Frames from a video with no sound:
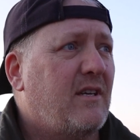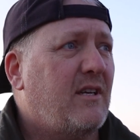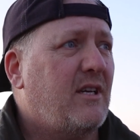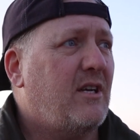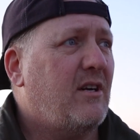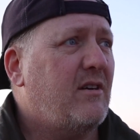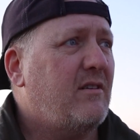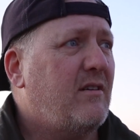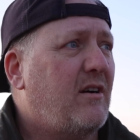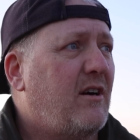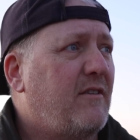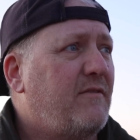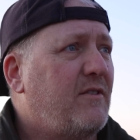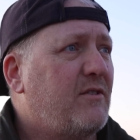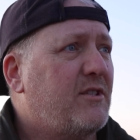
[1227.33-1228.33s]

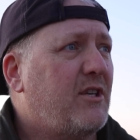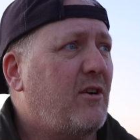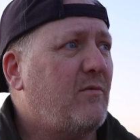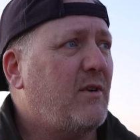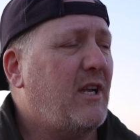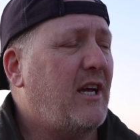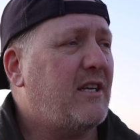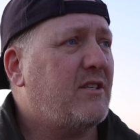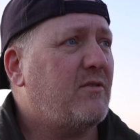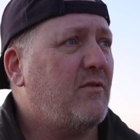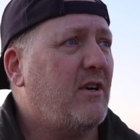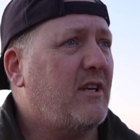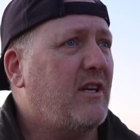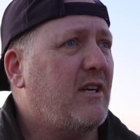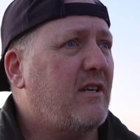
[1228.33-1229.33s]
I feel so relaxed
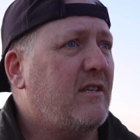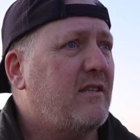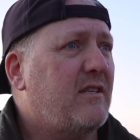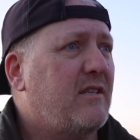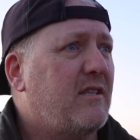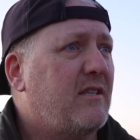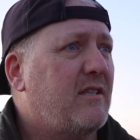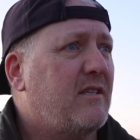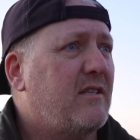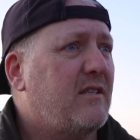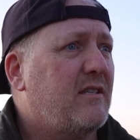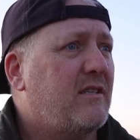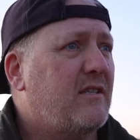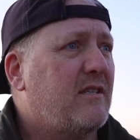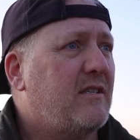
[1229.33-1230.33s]
right now.
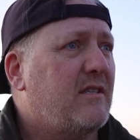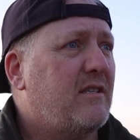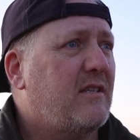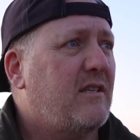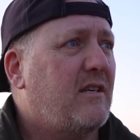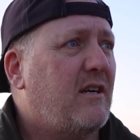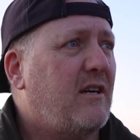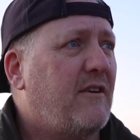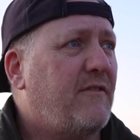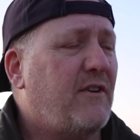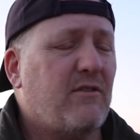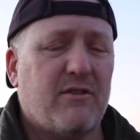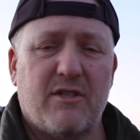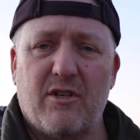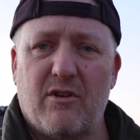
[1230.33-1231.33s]
I
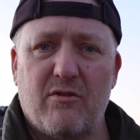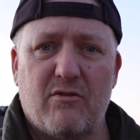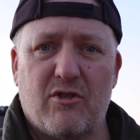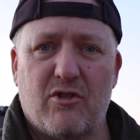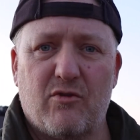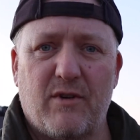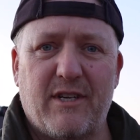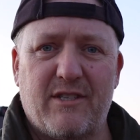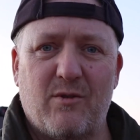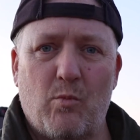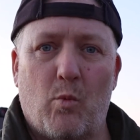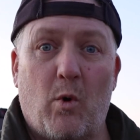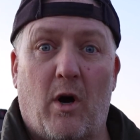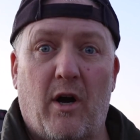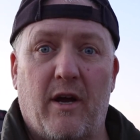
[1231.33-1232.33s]
felt so stressed
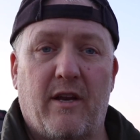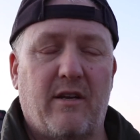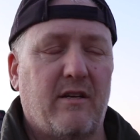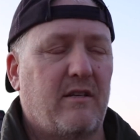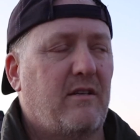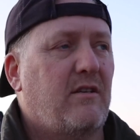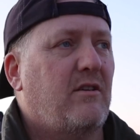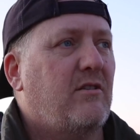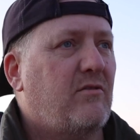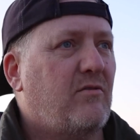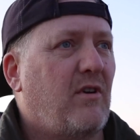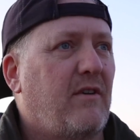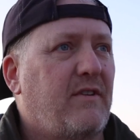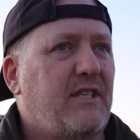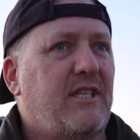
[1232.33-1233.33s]
and wired
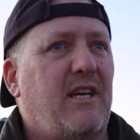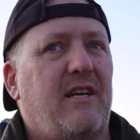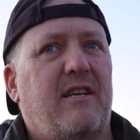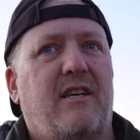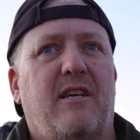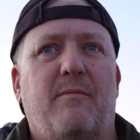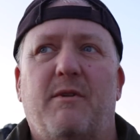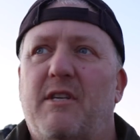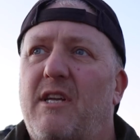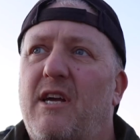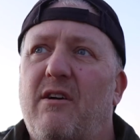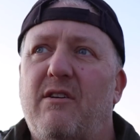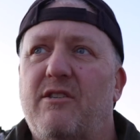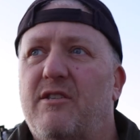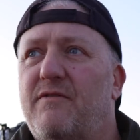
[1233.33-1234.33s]
driving down here, but
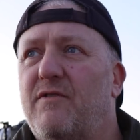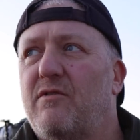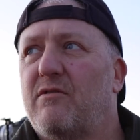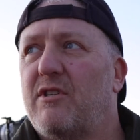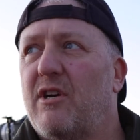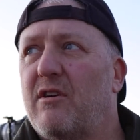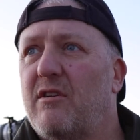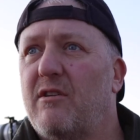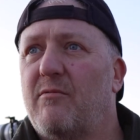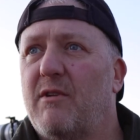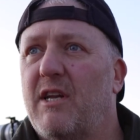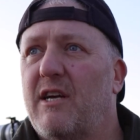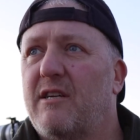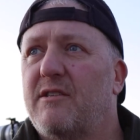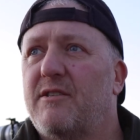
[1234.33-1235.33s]
now I just feel totally
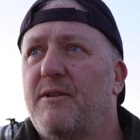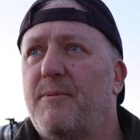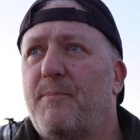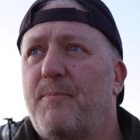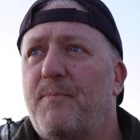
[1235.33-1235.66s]
relaxed.